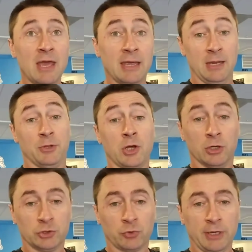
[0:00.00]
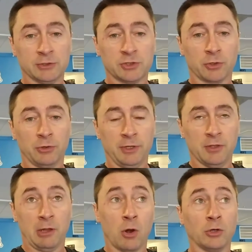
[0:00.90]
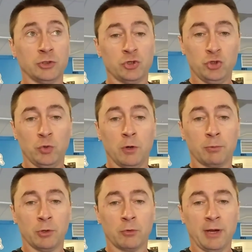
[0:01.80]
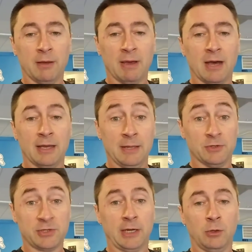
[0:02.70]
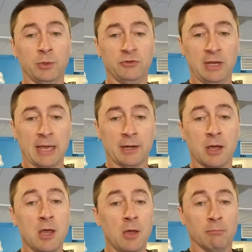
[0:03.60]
in the country, and certainly the largest judo program in the state of Louisiana.